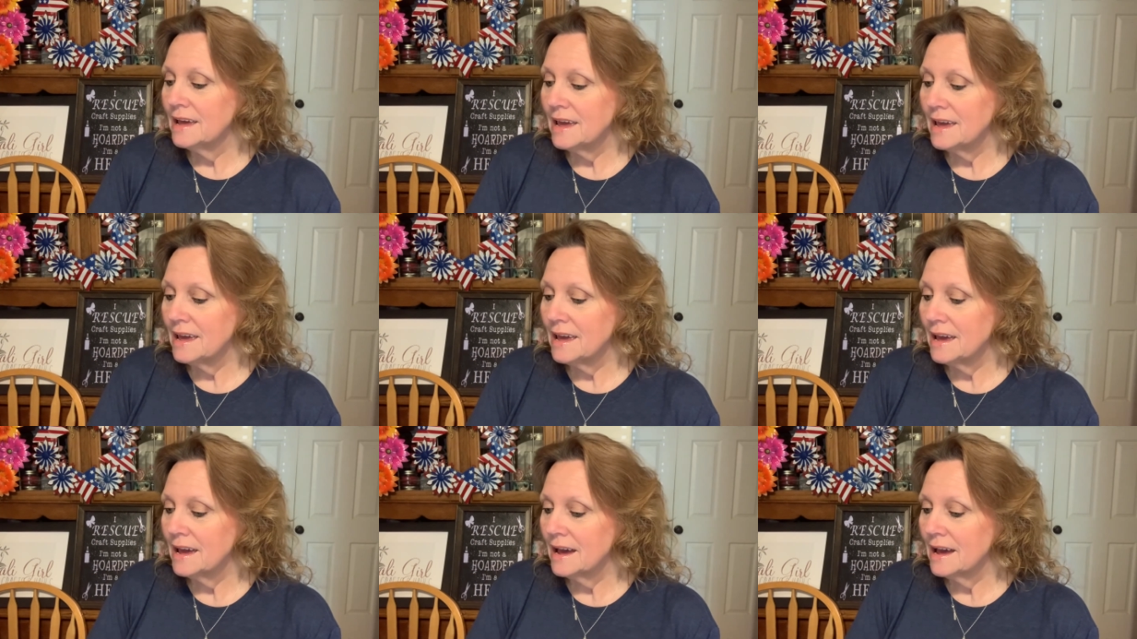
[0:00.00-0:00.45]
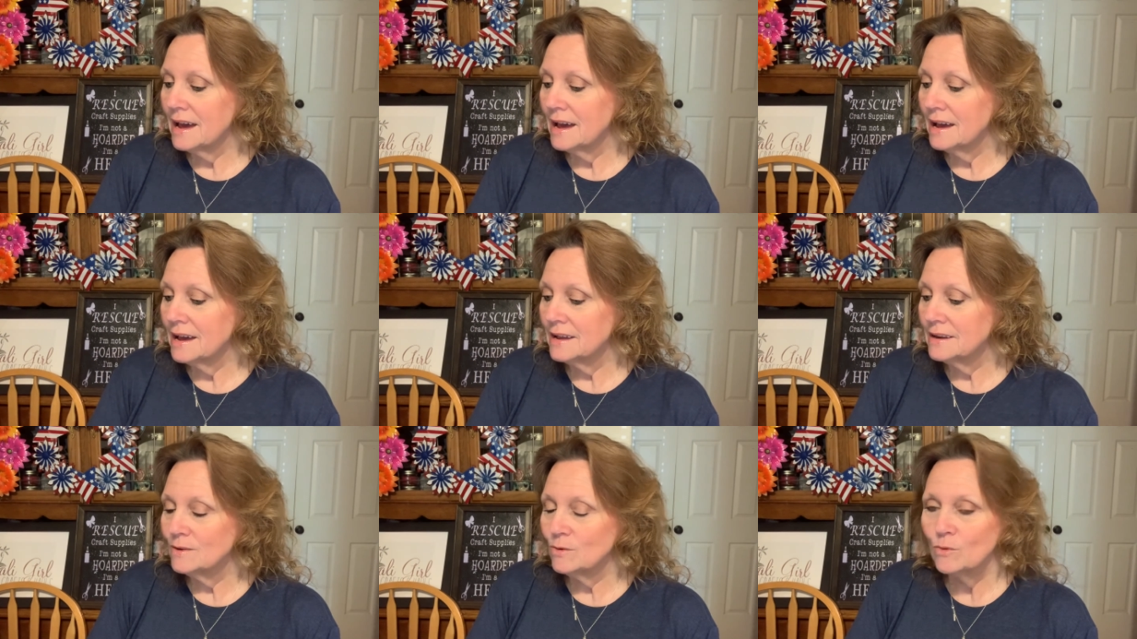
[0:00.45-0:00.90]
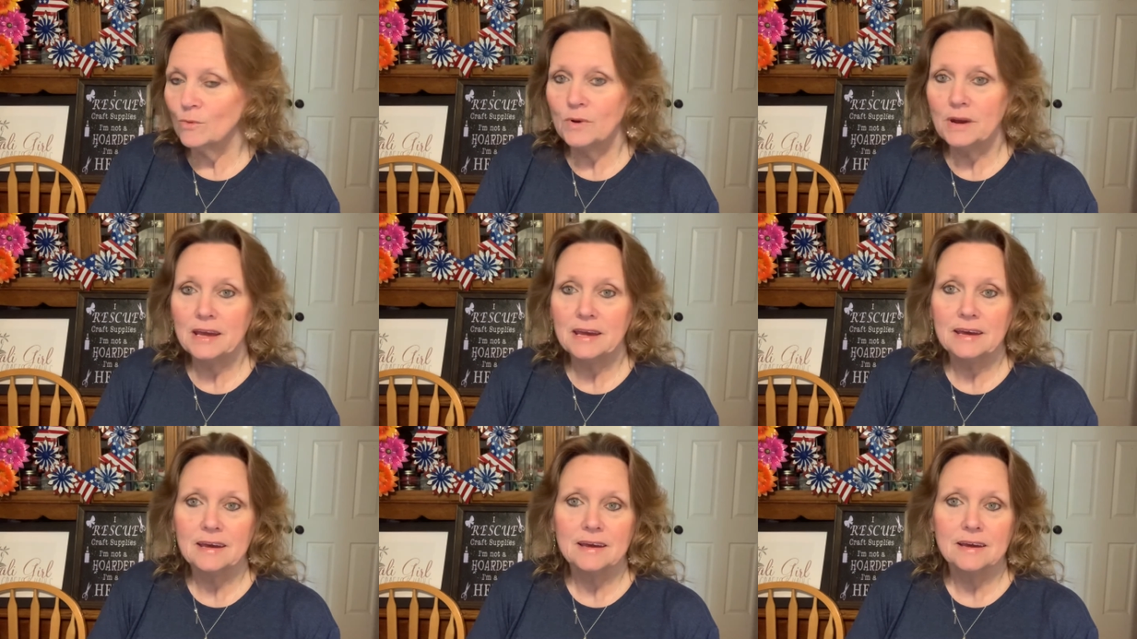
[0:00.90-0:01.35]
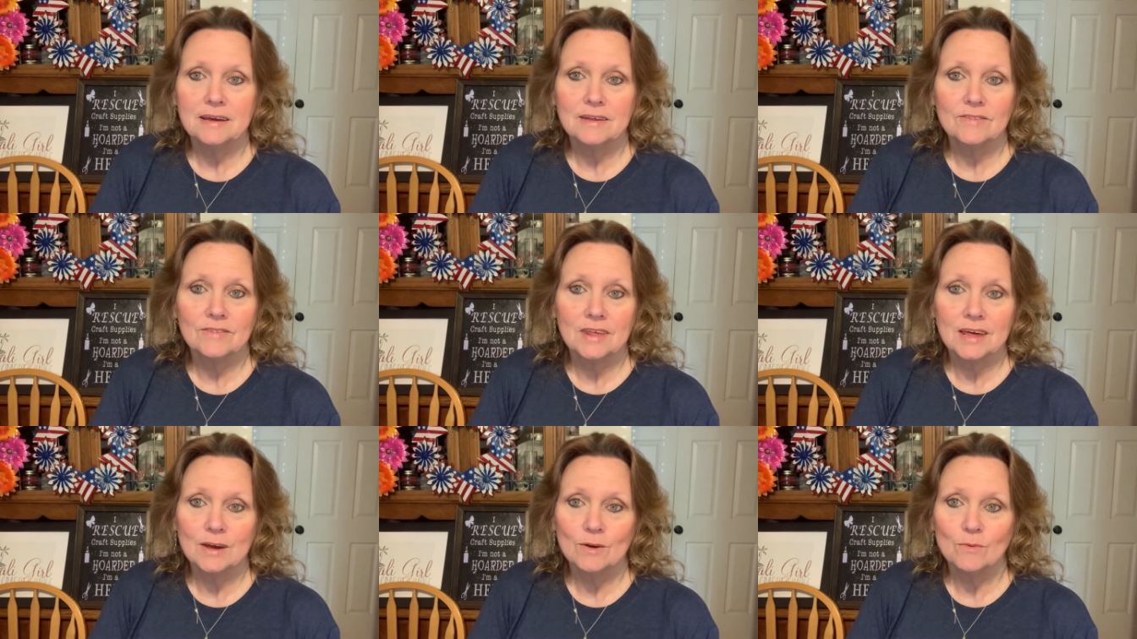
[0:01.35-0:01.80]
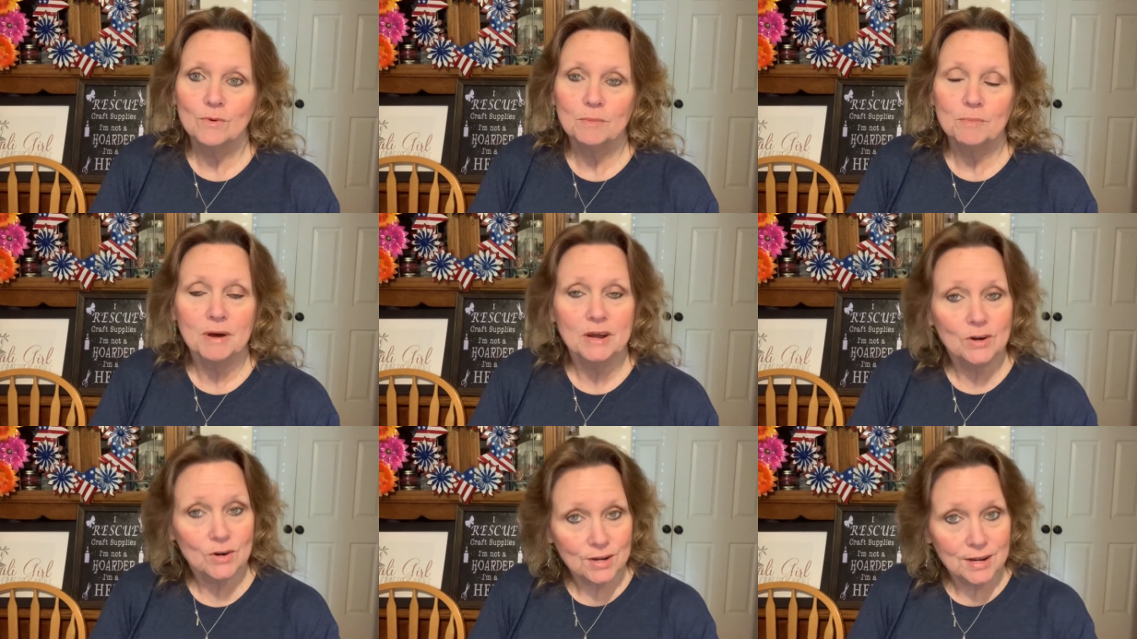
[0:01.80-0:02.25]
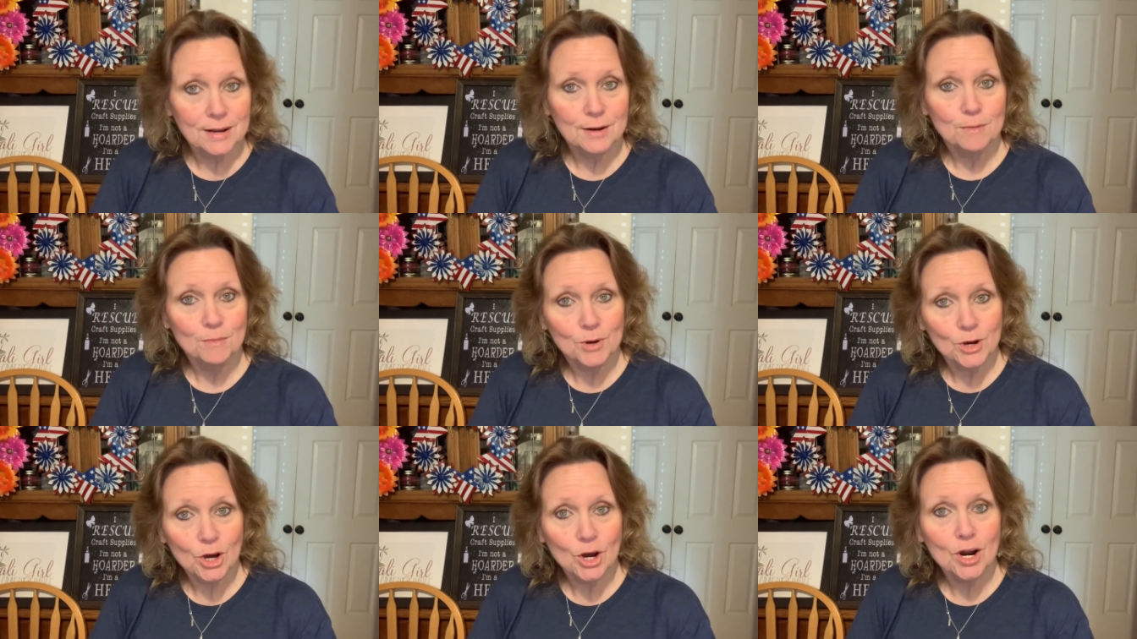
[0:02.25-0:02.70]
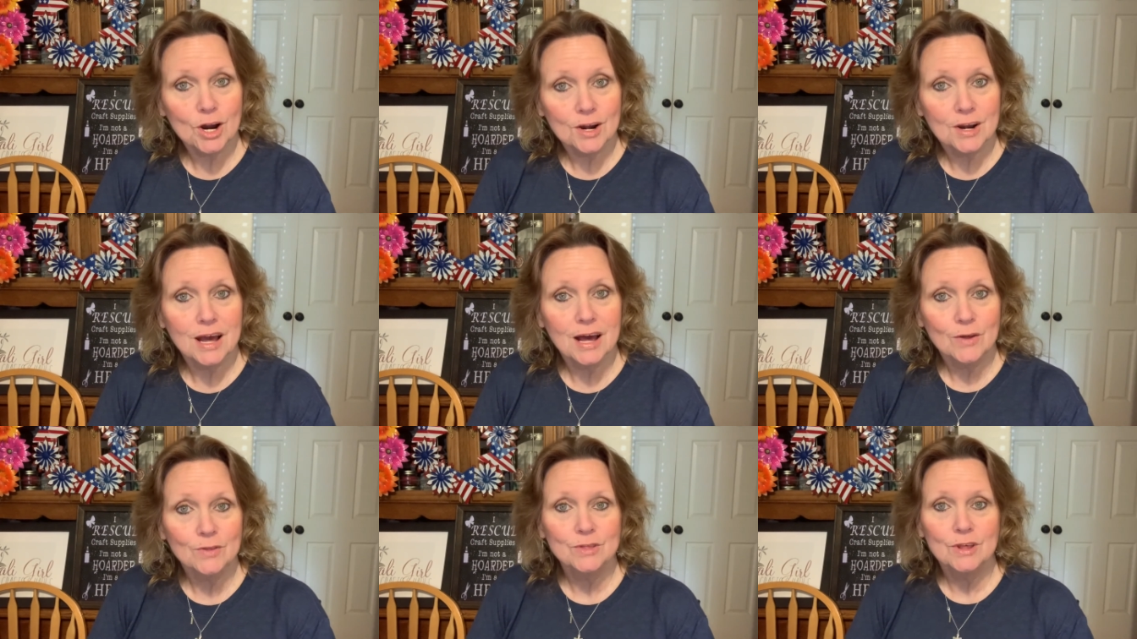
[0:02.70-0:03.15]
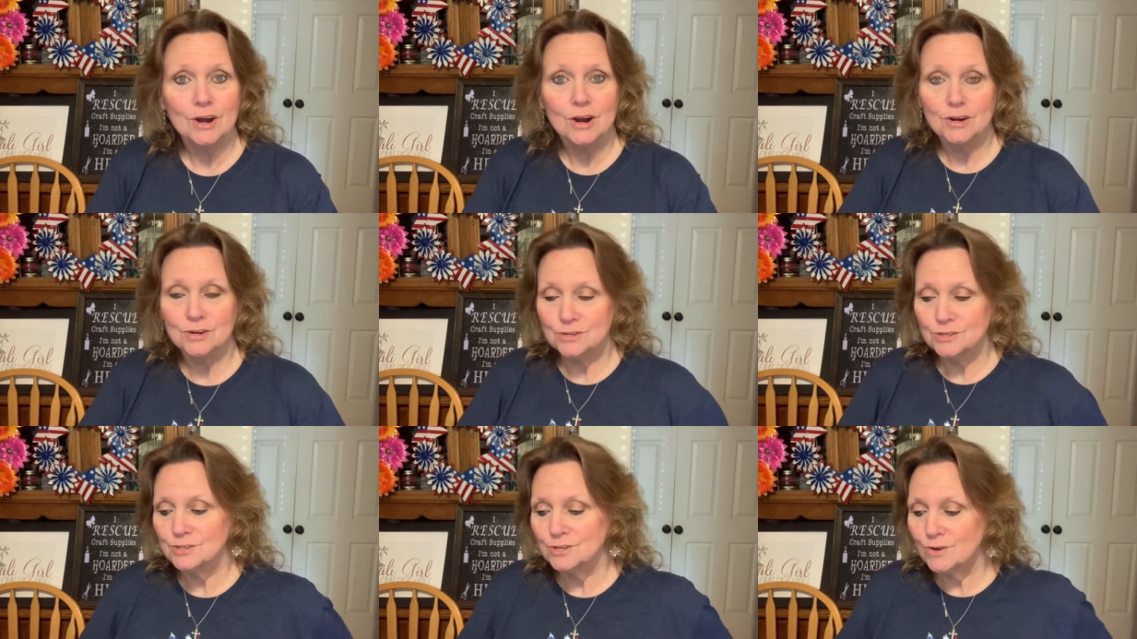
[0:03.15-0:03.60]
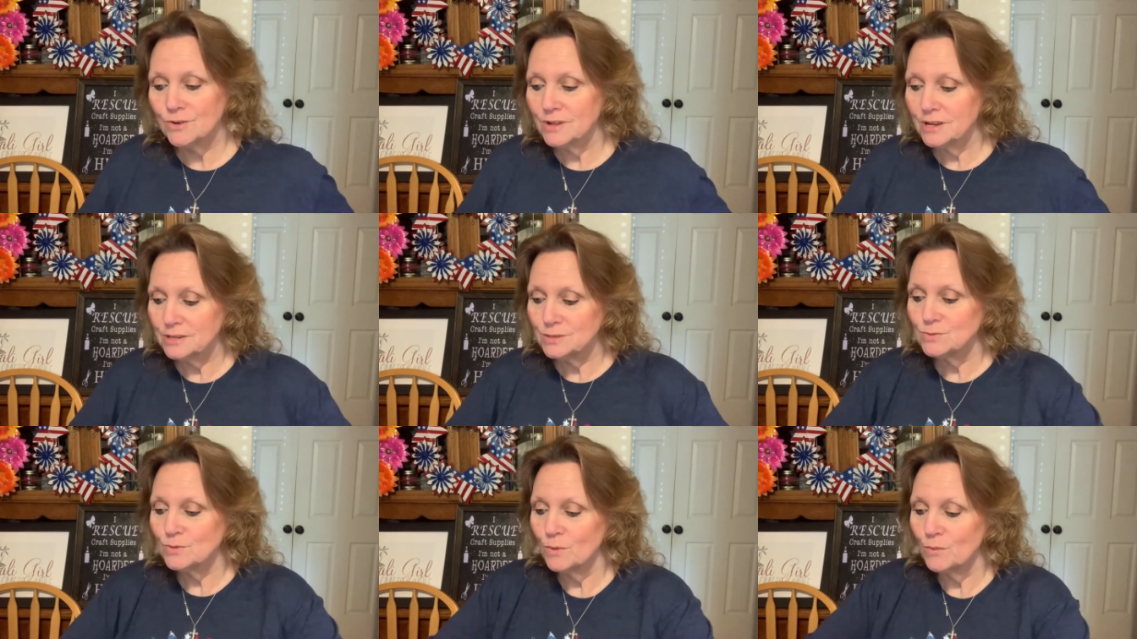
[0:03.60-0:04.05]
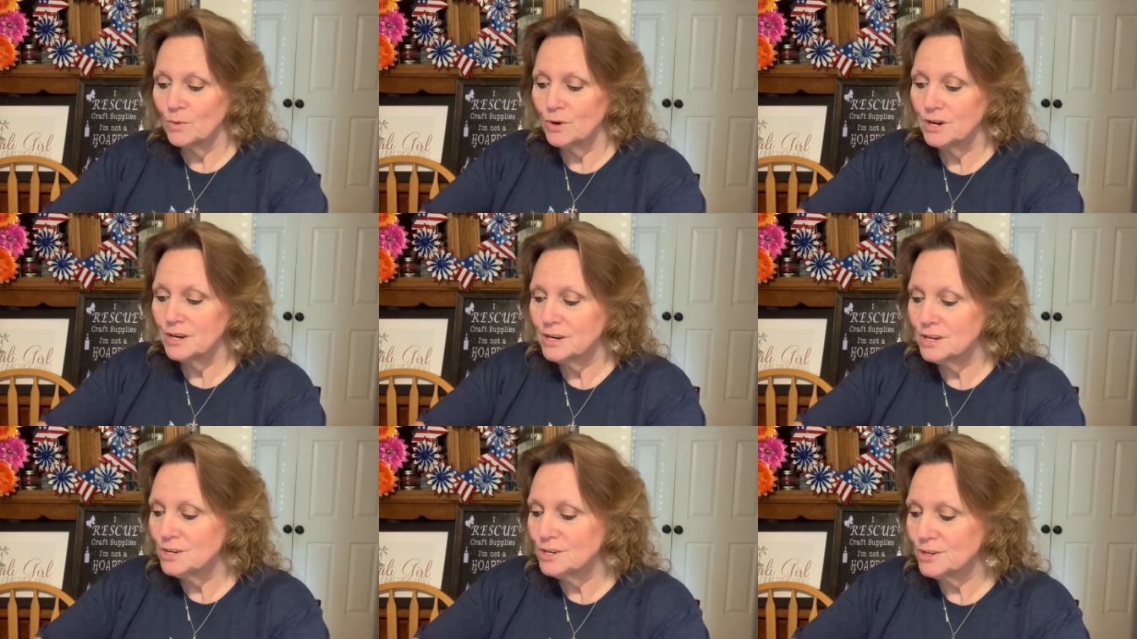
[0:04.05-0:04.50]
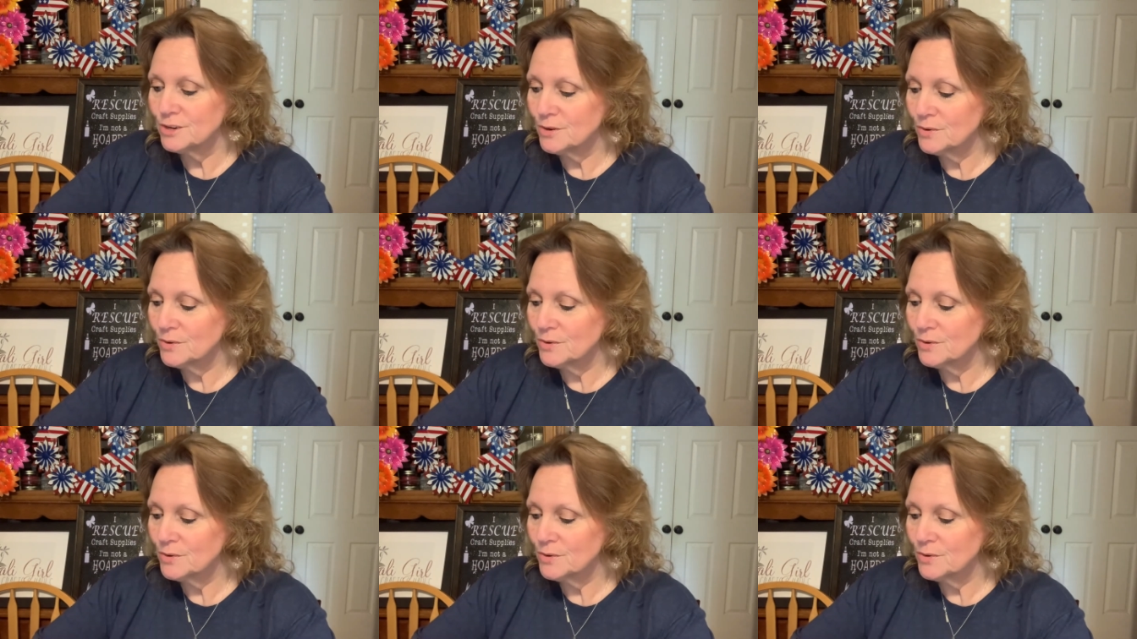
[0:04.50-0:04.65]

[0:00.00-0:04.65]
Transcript: and we think we better get him a card out there. So that's what we're gonna do.